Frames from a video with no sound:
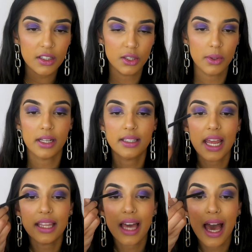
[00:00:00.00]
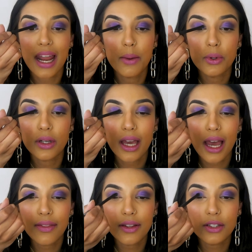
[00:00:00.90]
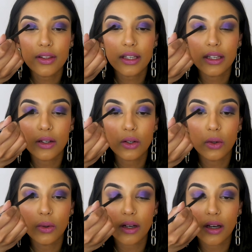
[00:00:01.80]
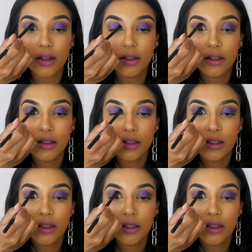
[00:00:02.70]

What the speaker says: So we're gonna take that and we're gonna add it to the inner corner and